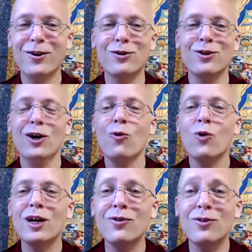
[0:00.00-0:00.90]
there's
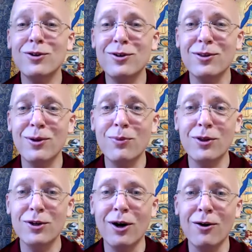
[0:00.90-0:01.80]
whatever they did, that,
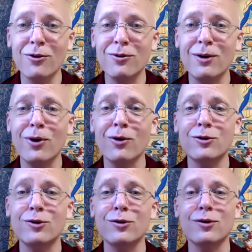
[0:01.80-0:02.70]
that all the great
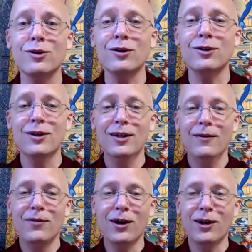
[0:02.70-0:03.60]
poets in in,
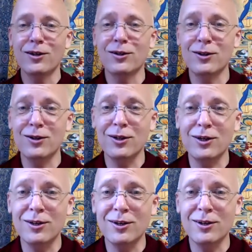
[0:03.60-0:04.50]
uh, in
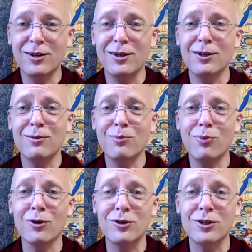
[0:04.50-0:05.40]
in in
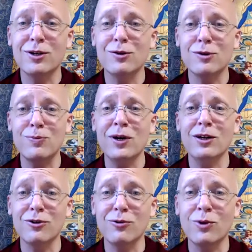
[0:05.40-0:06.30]
Portuguese and
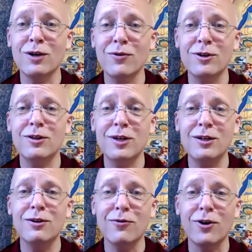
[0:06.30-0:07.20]
Spanish, whatever they did, they
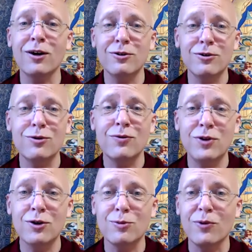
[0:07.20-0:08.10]
did it for hundreds of
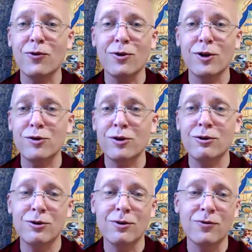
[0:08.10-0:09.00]
years before they started
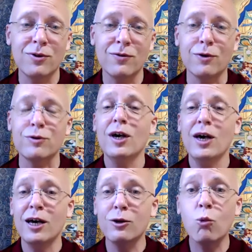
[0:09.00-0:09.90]
doing free verse,
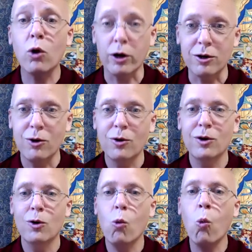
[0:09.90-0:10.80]
and it worked.
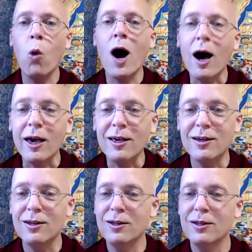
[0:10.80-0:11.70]
Why?
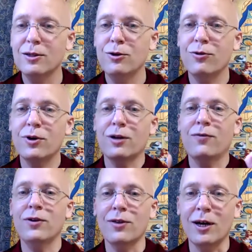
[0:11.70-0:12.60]
You got to
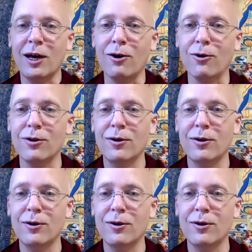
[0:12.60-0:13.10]
figure that out.